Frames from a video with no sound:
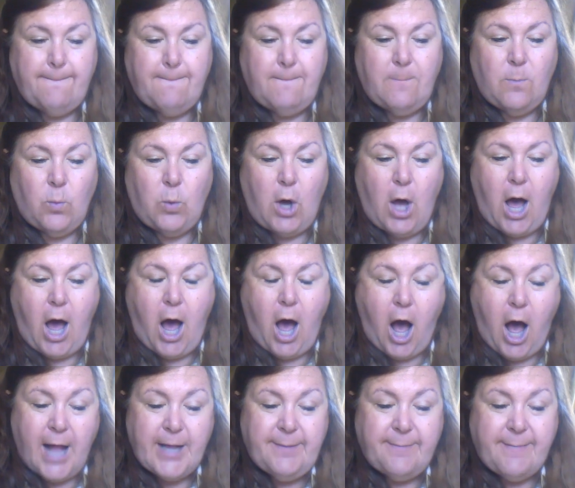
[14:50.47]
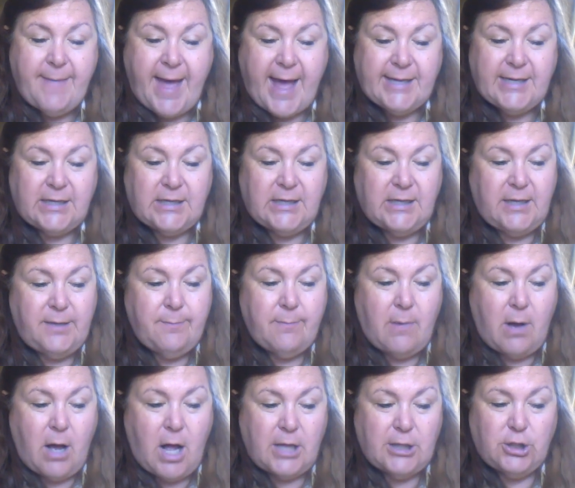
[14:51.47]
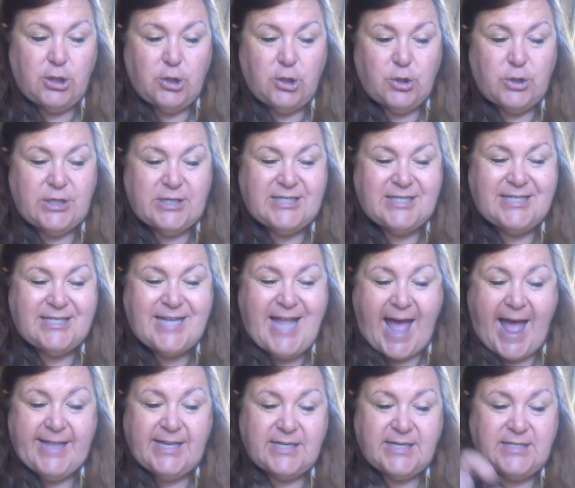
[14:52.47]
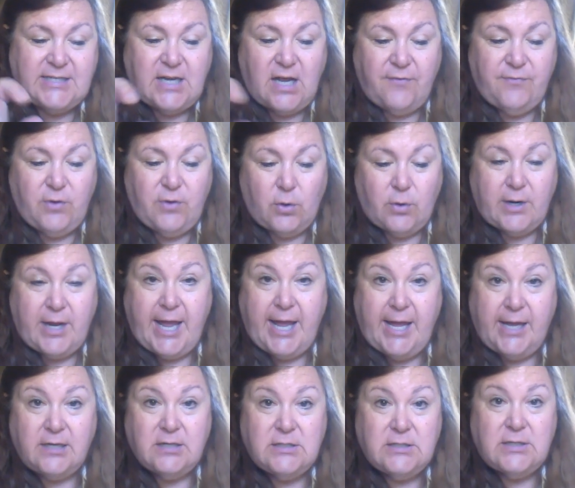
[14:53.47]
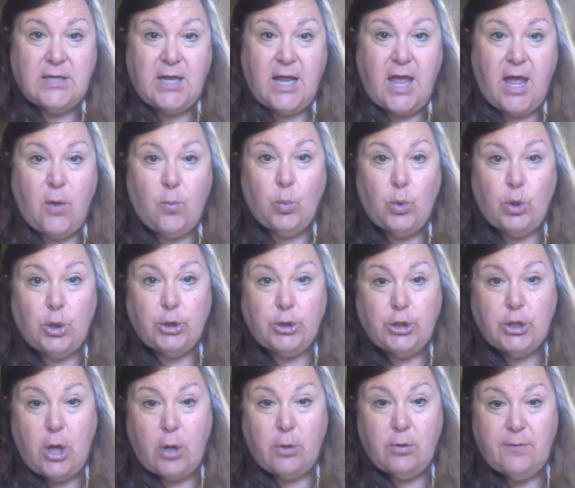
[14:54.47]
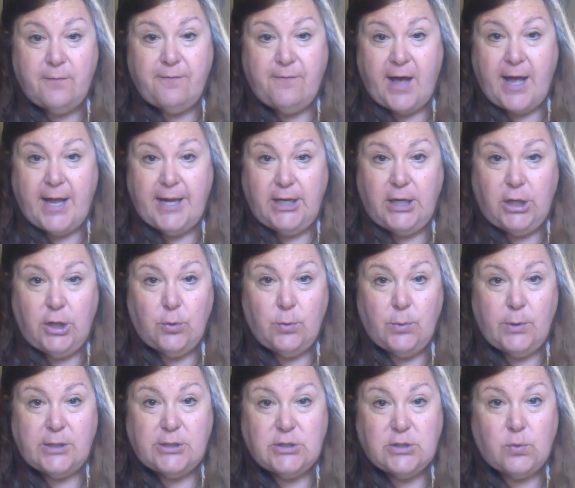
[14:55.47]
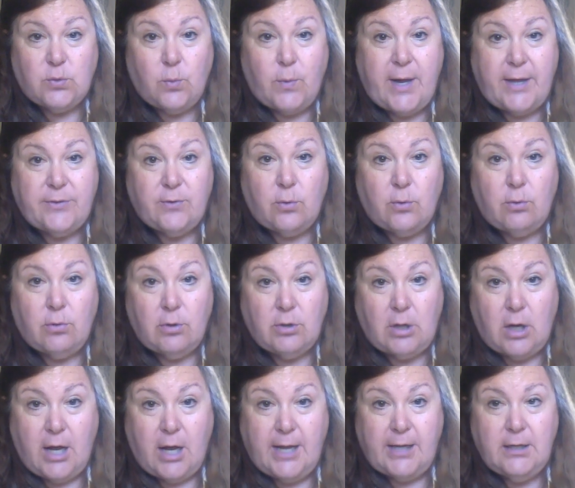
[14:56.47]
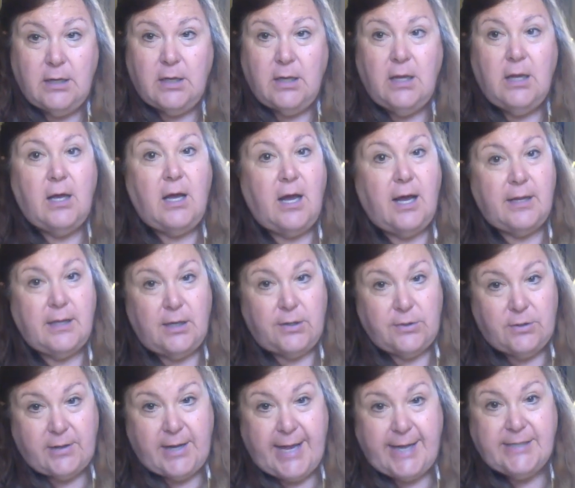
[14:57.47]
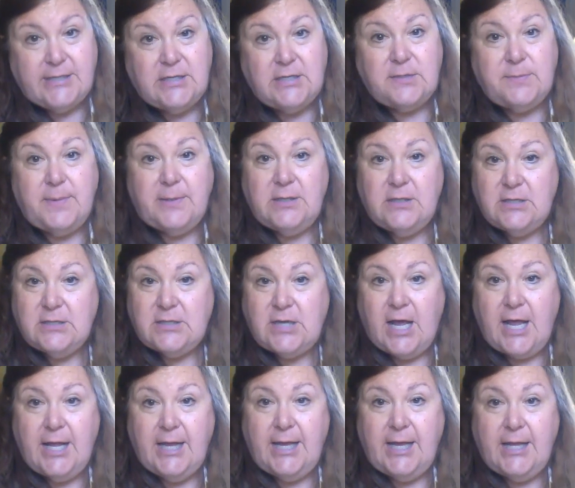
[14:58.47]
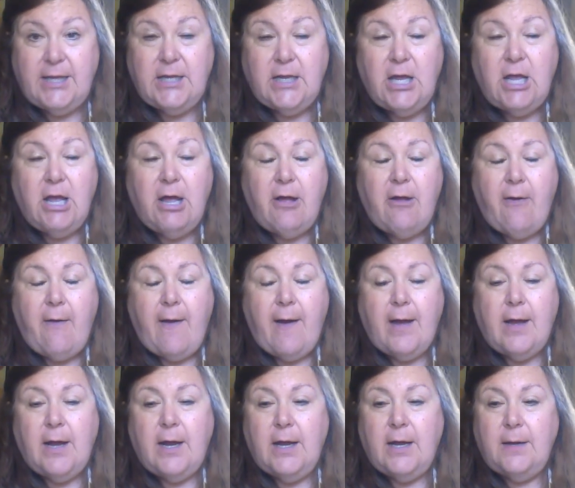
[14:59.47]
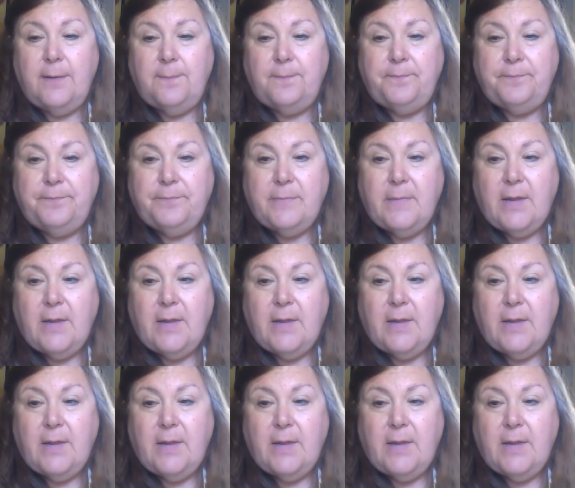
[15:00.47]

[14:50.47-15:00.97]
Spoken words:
will automatically monitor the status of your case and will notify you as to whether or not another case has been decided, And